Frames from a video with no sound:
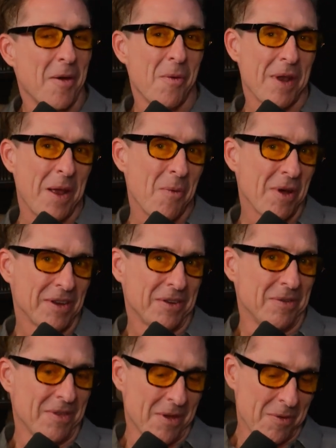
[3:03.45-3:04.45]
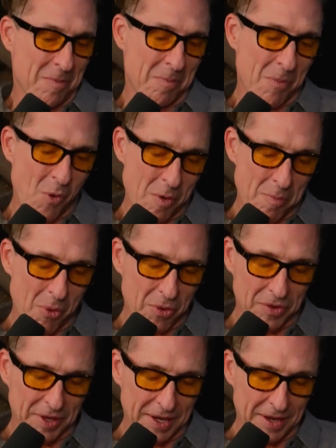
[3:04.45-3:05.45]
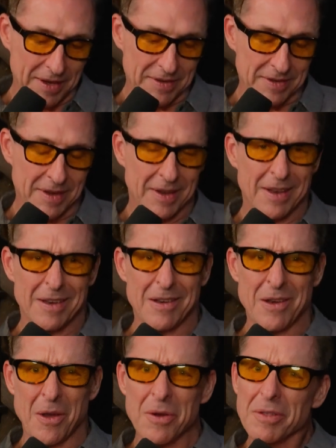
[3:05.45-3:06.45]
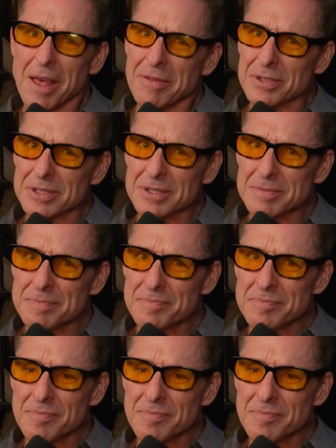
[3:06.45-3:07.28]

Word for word: What I want you to do, though, more importantly, is know your levels.